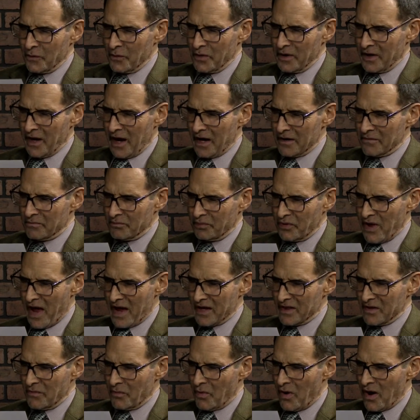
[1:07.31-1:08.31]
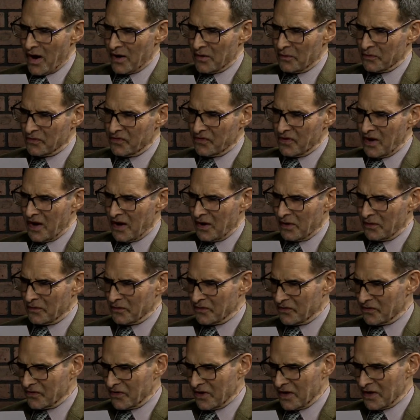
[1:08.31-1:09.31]
We got Platinum Auto
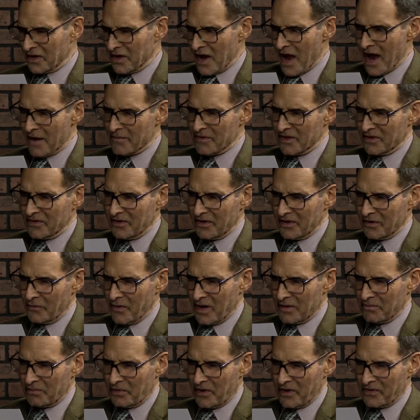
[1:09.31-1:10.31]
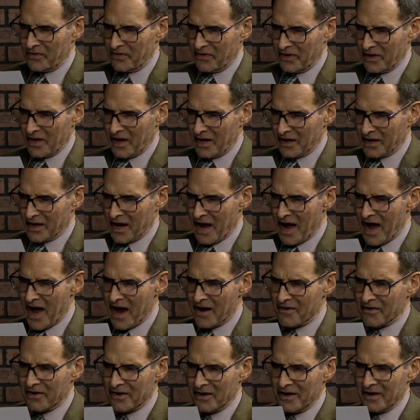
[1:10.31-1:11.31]
Sales in Abington. Great place to get a
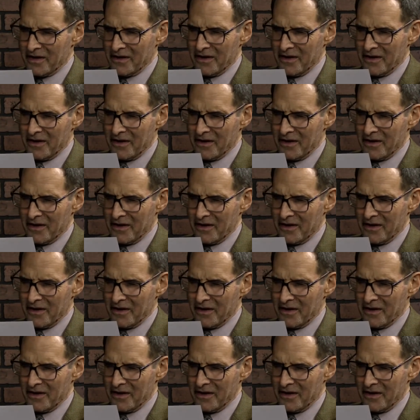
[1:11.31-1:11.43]
car.